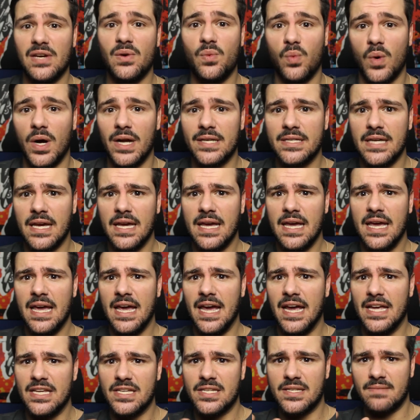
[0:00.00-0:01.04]
what
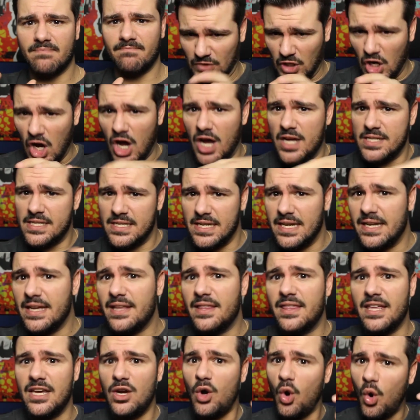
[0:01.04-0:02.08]
is causing
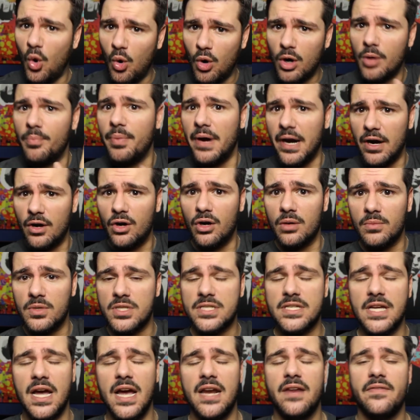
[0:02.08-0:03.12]
the horror paranormal
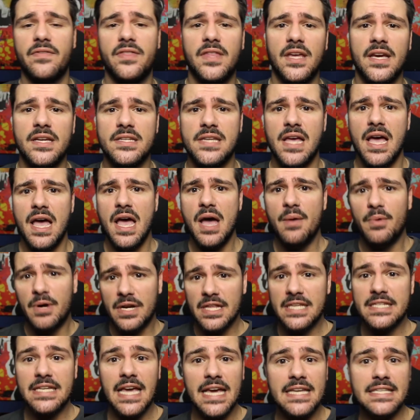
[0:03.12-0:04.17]
side of things. But in
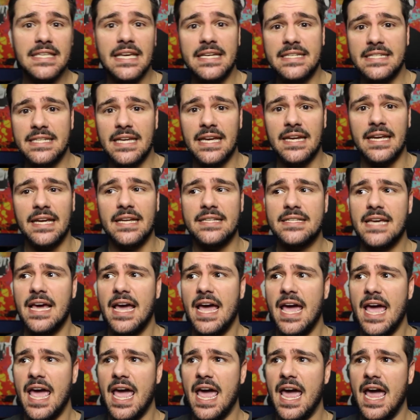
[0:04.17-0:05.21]
this case, they didn't.
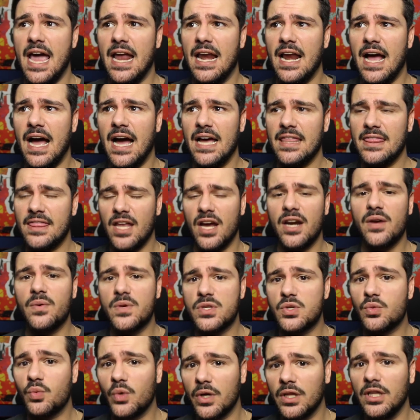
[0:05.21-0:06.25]
And I thought it
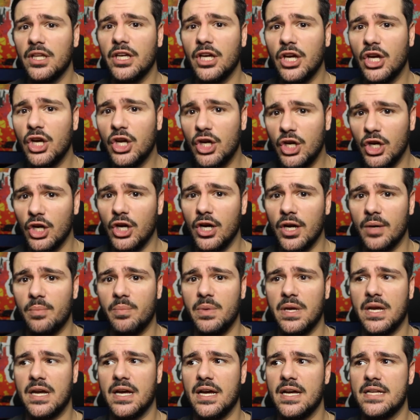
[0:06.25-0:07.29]
was really good
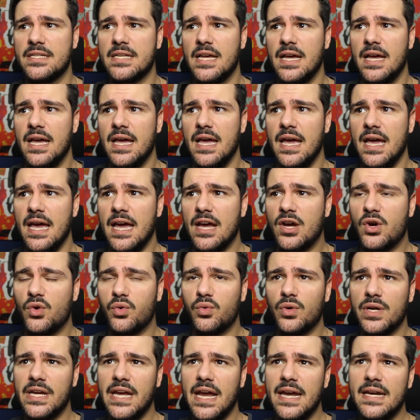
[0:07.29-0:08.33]
because it
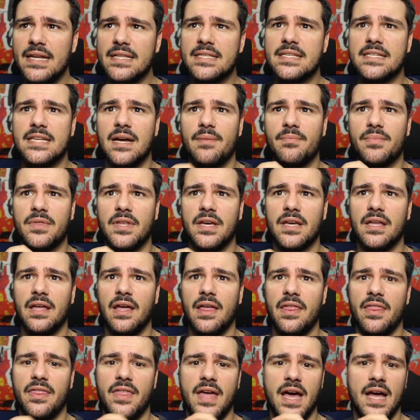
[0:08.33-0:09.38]
created
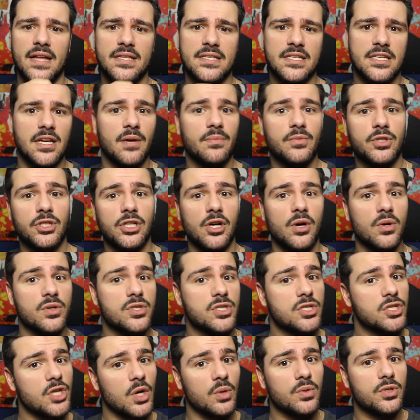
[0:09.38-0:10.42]
something that some shows
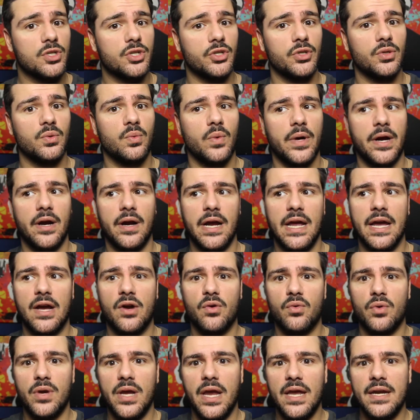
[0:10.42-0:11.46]
don't do, where it
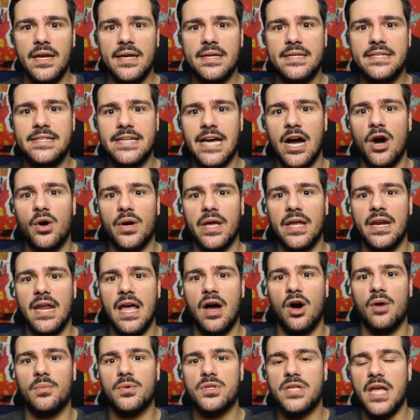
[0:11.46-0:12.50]
created doubt in
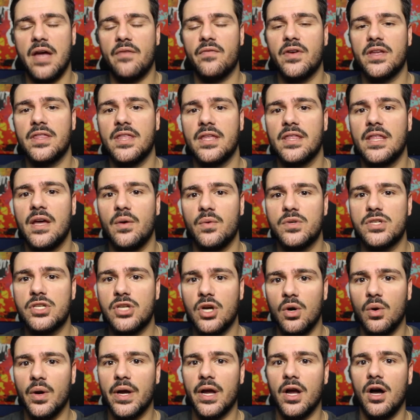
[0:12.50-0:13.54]
almost everything that was
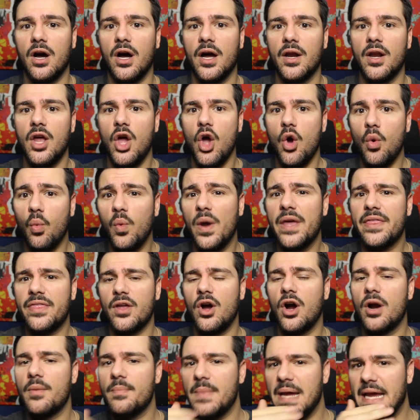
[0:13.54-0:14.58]
going on with
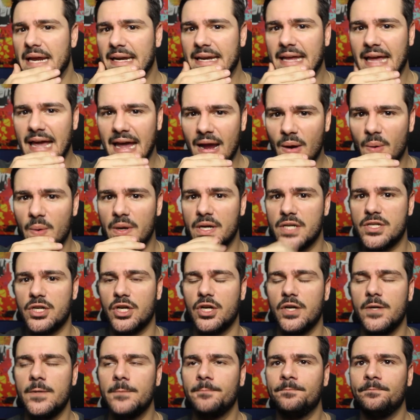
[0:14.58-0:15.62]
our main
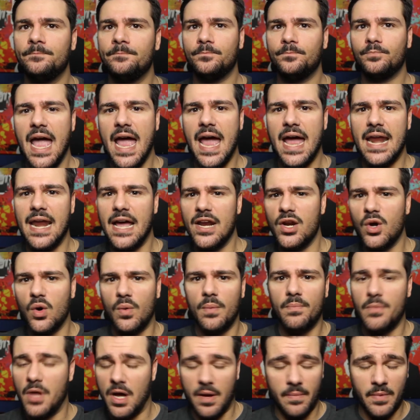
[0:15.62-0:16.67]
character. And
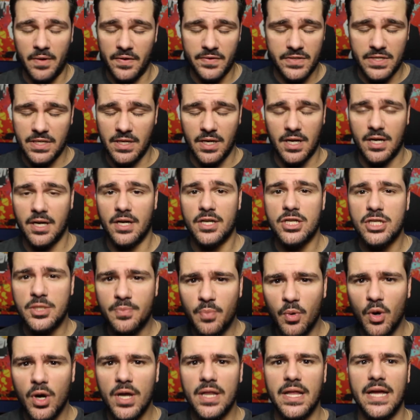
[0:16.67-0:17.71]
I'm obviously not going to
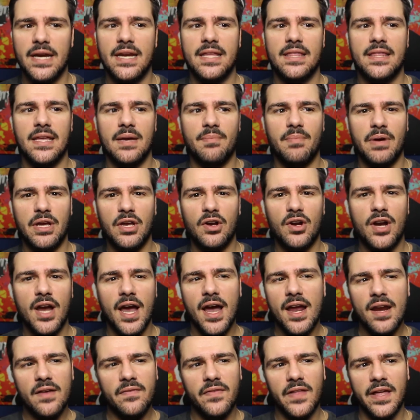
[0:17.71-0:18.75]
spoil anything, but you're
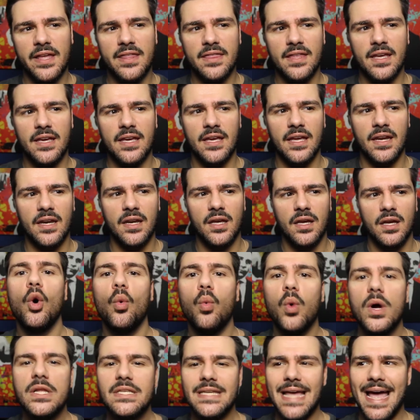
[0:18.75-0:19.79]
kind of like thinking,
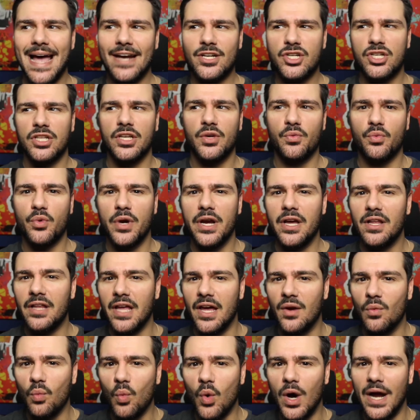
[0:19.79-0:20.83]
what's actually real
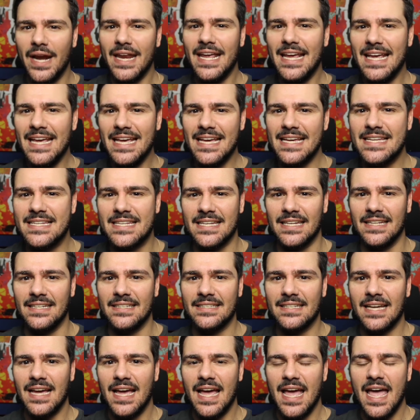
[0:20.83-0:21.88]
and what
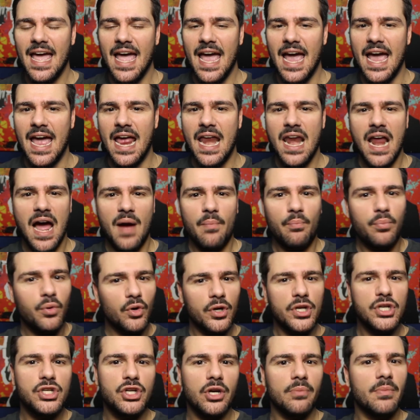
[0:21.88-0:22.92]
isn't? And I'm
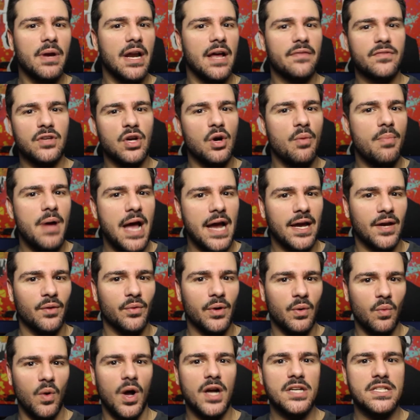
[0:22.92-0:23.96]
pretty sure I'm going to have to go back and
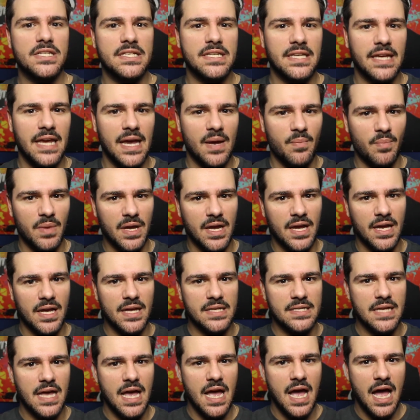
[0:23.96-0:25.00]
rewatch this again
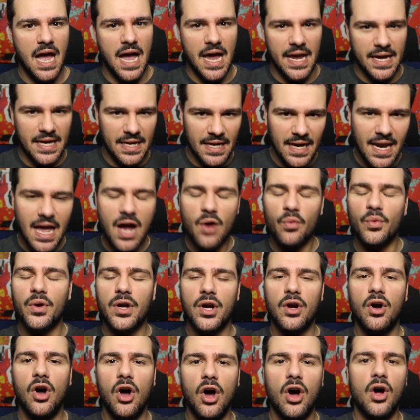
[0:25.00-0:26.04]
because I can now
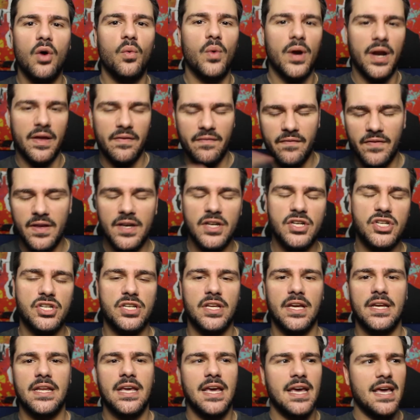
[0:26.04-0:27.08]
recall when I finished
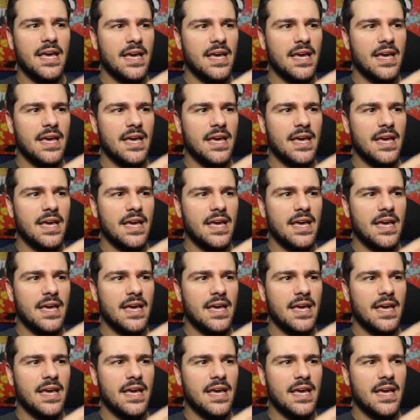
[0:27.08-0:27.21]
it,